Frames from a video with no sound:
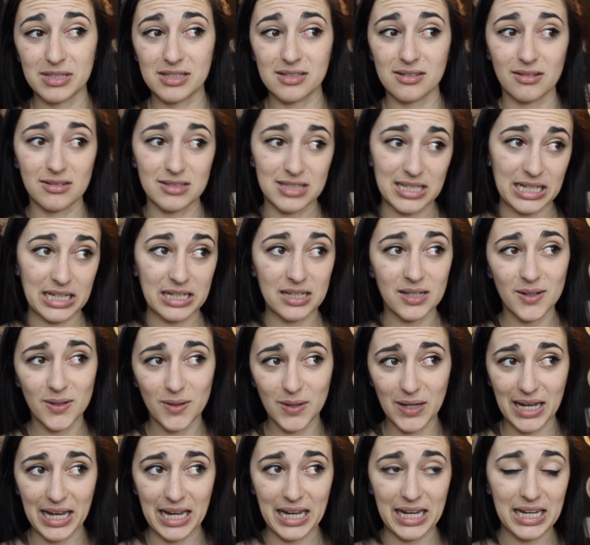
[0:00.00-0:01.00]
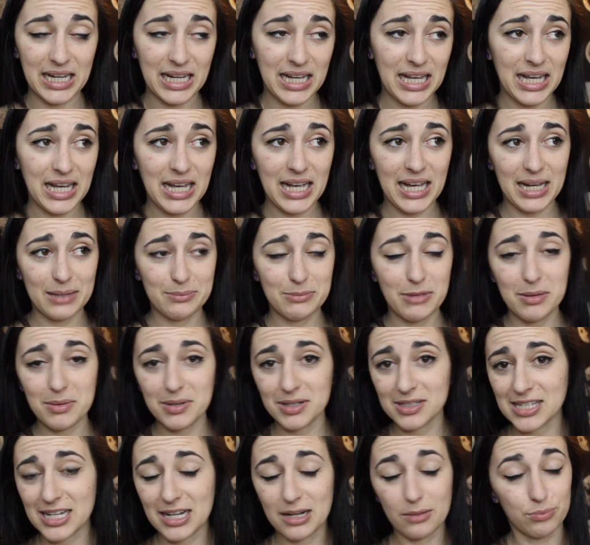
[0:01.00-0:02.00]
So I was like, okay, maybe
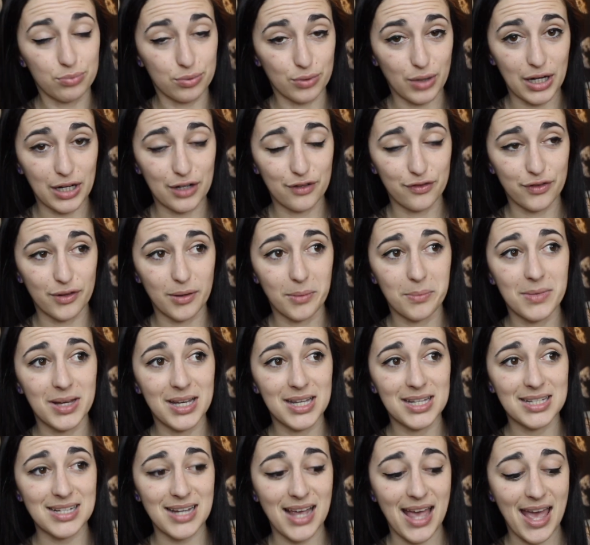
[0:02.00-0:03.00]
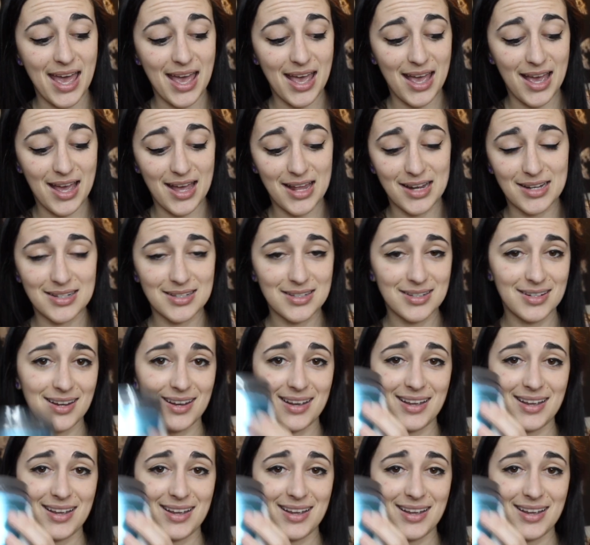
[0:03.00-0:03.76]
I'll take a break from it. And